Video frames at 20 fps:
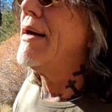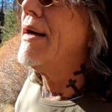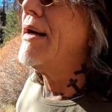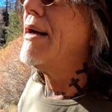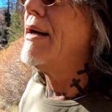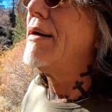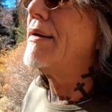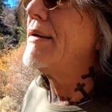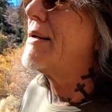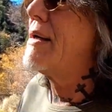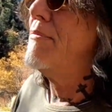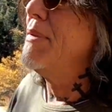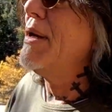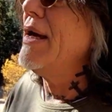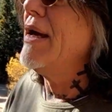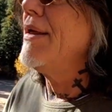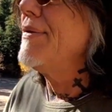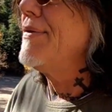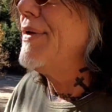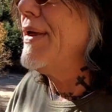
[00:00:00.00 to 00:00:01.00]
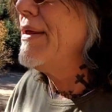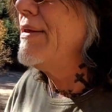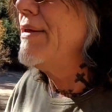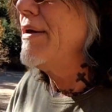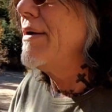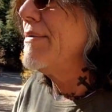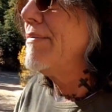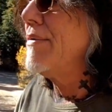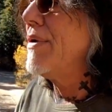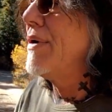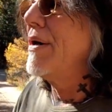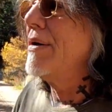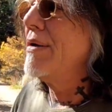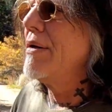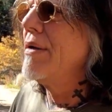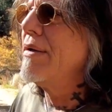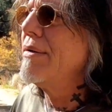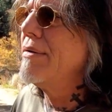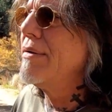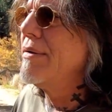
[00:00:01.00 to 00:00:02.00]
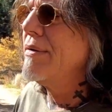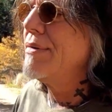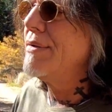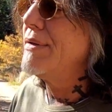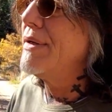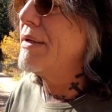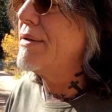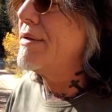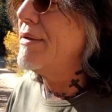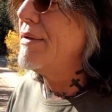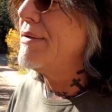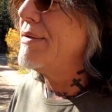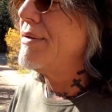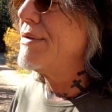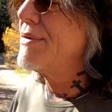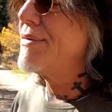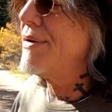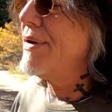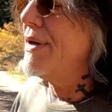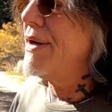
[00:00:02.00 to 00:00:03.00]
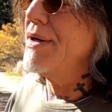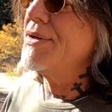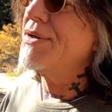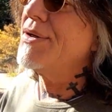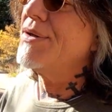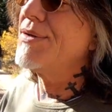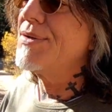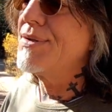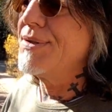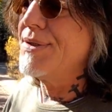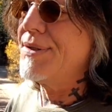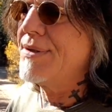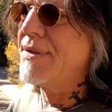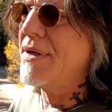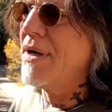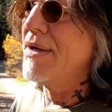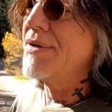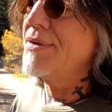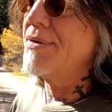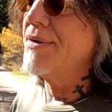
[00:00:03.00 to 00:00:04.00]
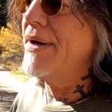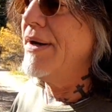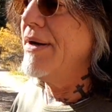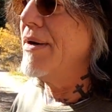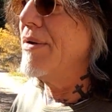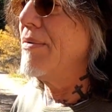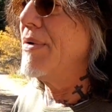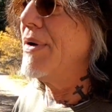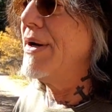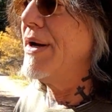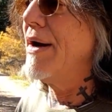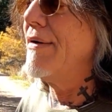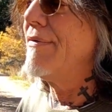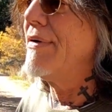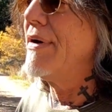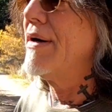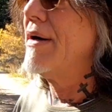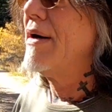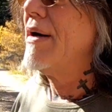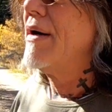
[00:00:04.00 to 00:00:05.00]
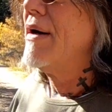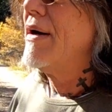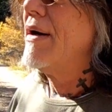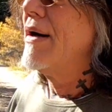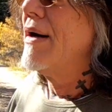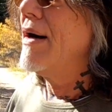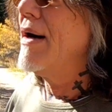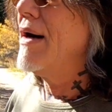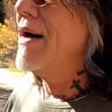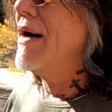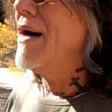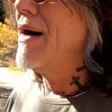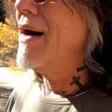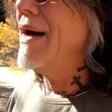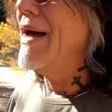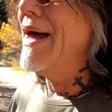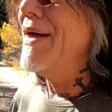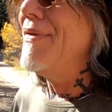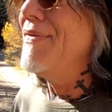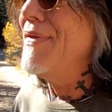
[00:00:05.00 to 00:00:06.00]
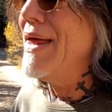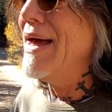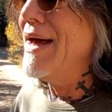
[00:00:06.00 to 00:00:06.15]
it can be anything they want. You stick to the traditional country or whatever. And